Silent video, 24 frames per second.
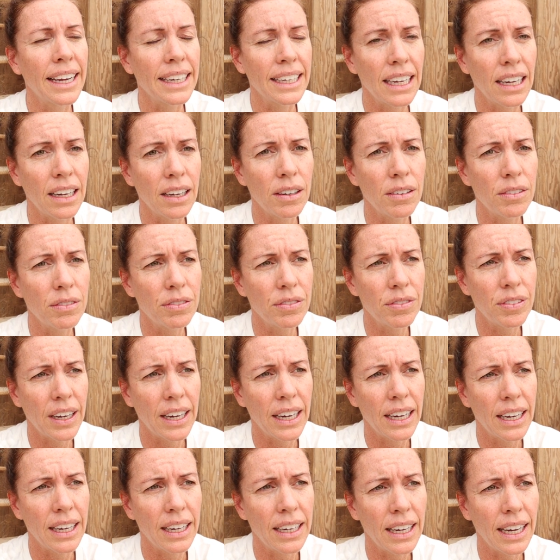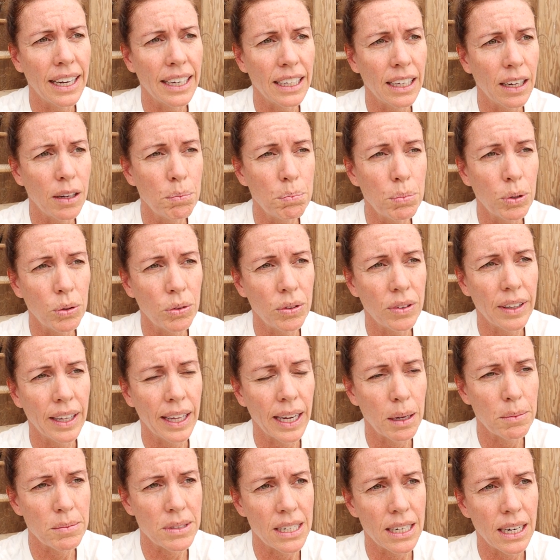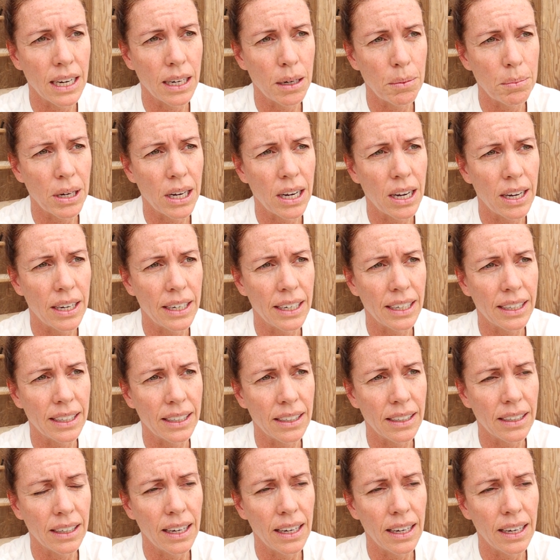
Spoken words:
I gave both lambs an antibiotic.